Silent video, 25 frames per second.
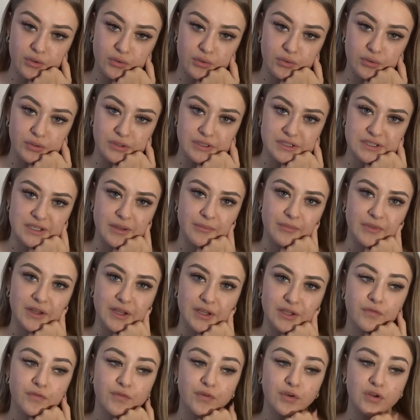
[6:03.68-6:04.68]
or
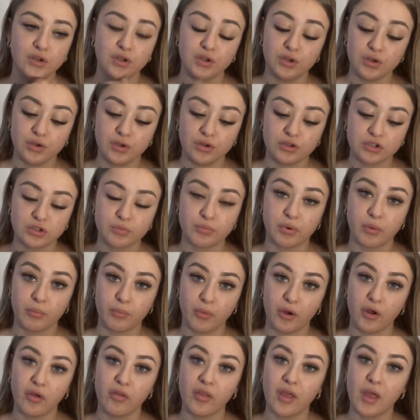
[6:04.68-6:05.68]
something for you to
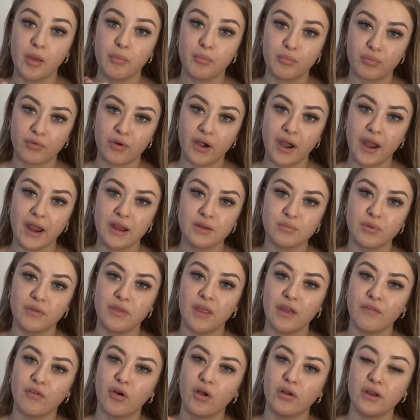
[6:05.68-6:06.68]
promote their brand when
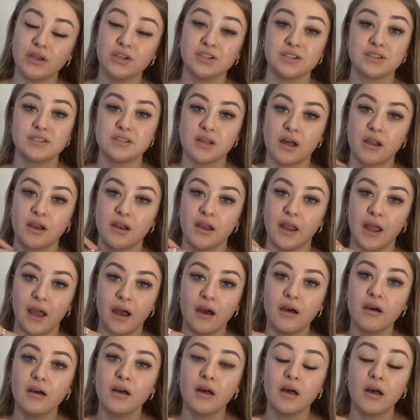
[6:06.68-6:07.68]
they've only just started
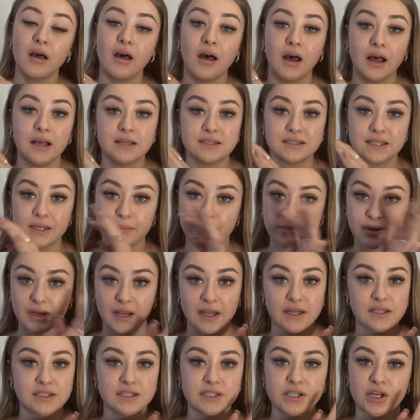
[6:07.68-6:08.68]
out. I see
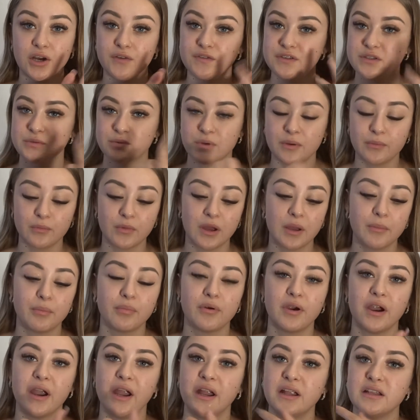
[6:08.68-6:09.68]
plenty of swimwear
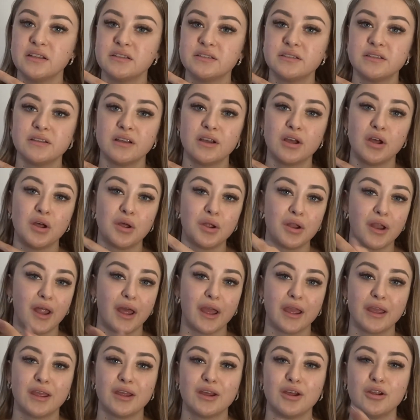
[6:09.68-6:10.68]
brands,
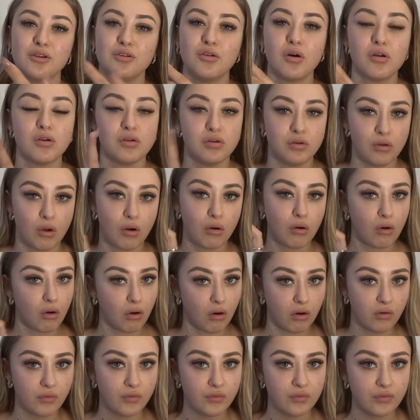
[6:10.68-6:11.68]
like not
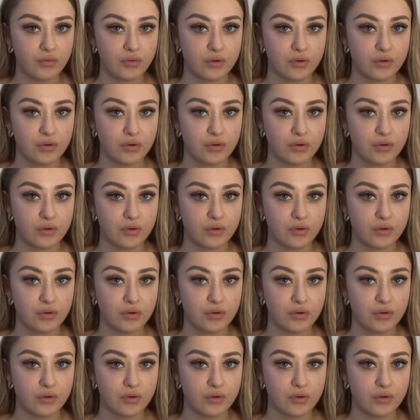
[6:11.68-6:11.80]
knockoff